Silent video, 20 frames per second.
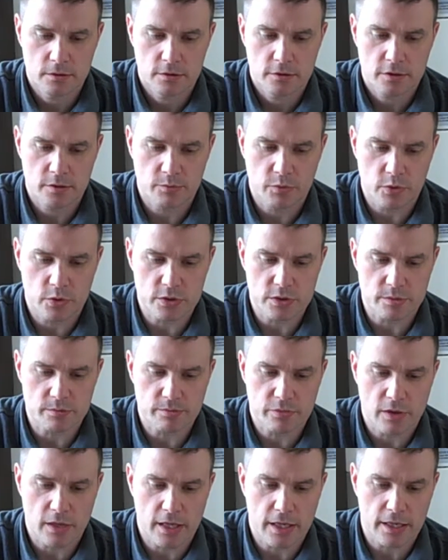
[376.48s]
The boys in
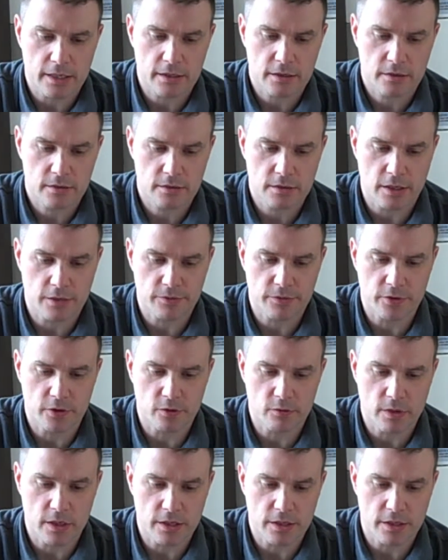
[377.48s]
black out there
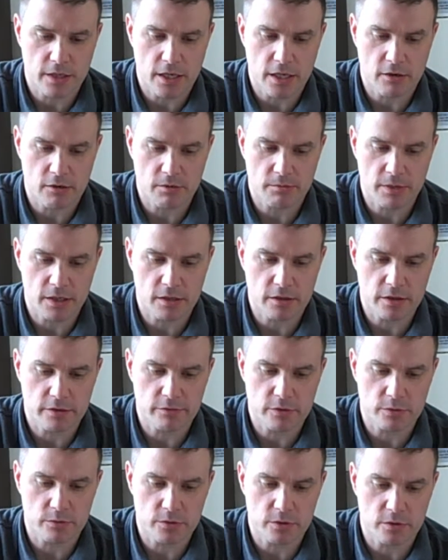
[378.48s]
right now in my
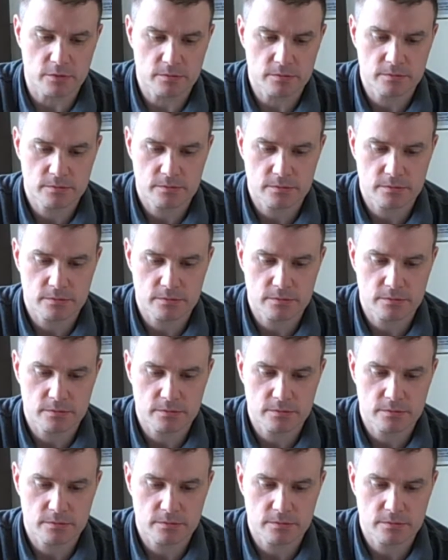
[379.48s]
living room.